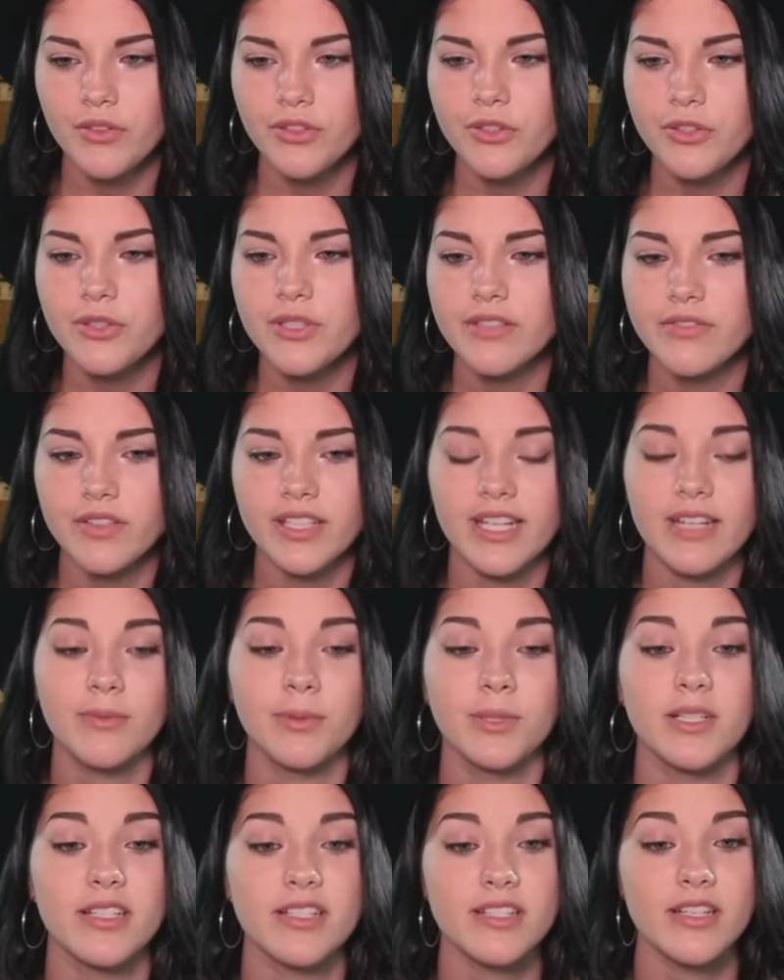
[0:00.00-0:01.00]
through different
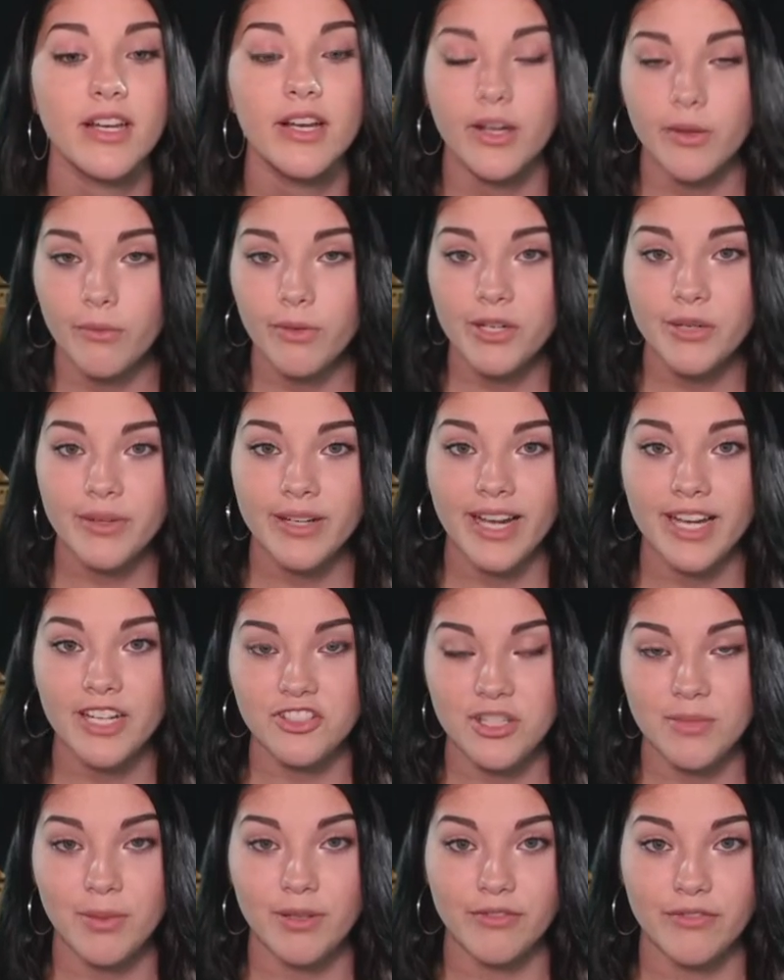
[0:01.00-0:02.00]
neighborhoods where you can
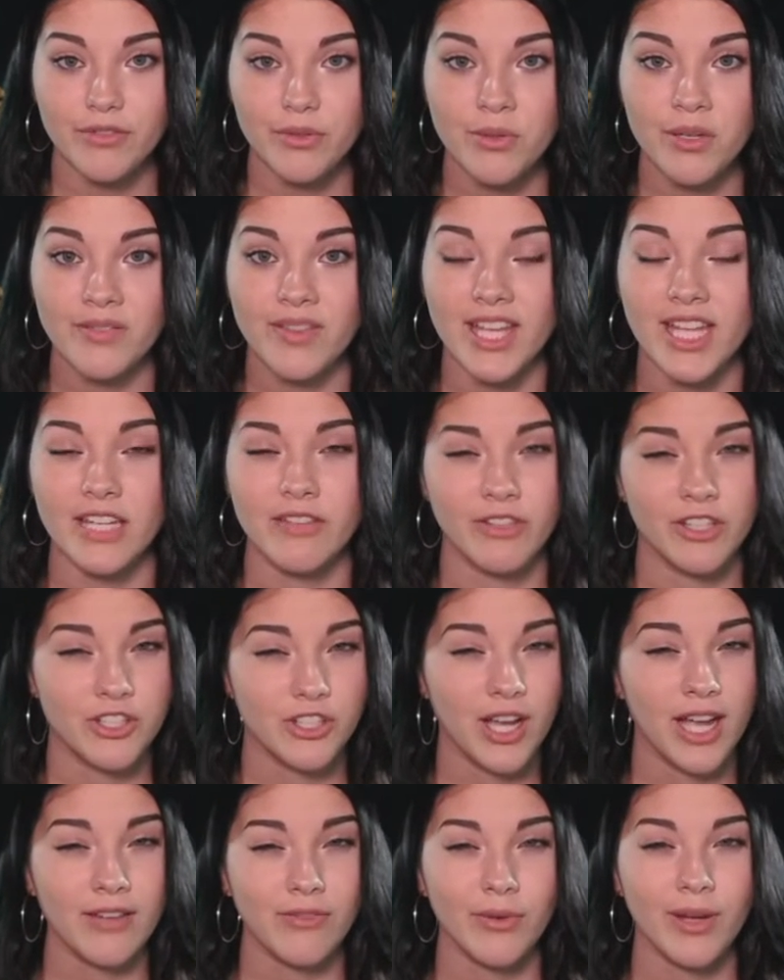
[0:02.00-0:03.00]
actually put food at the end of your
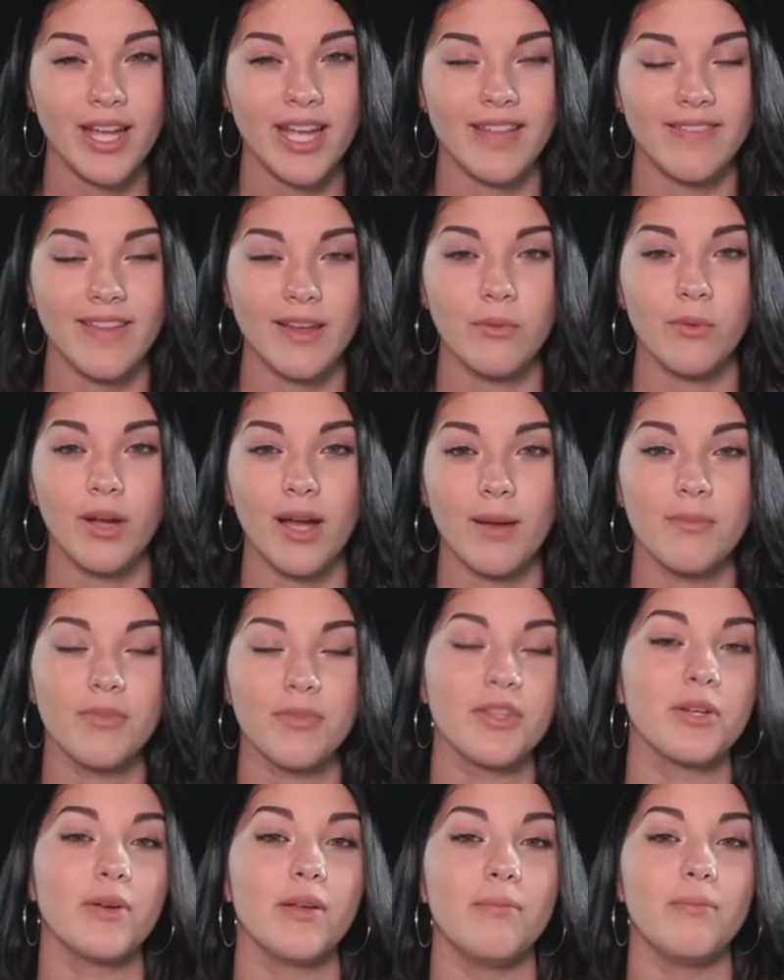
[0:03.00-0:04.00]
driveway and they will come
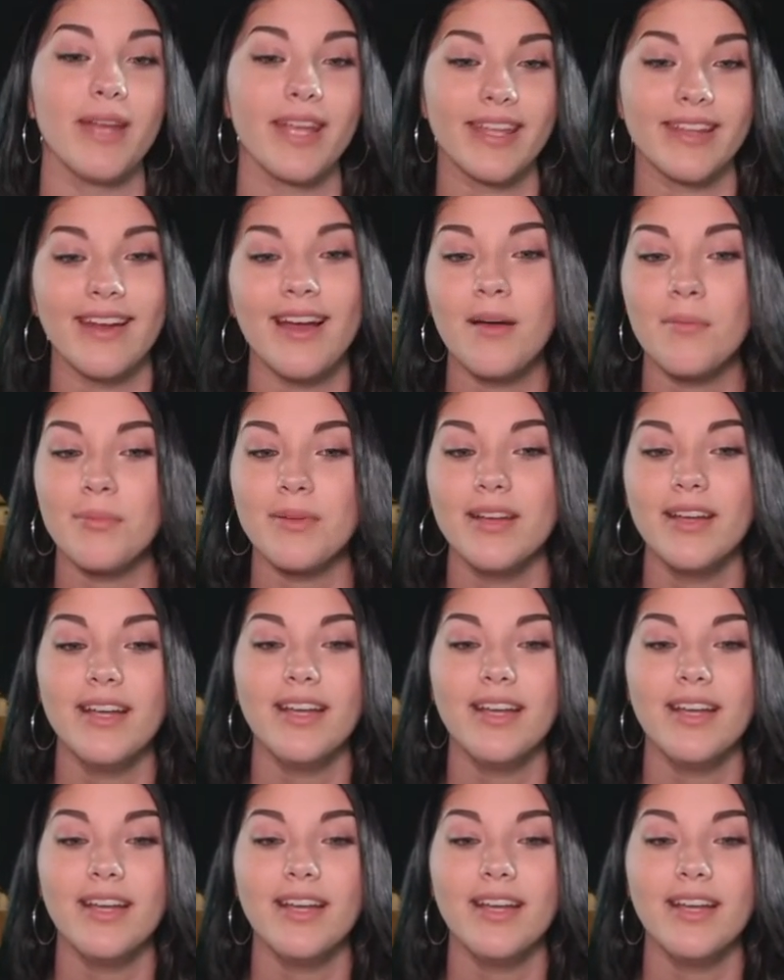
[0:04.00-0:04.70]
through and pick it up,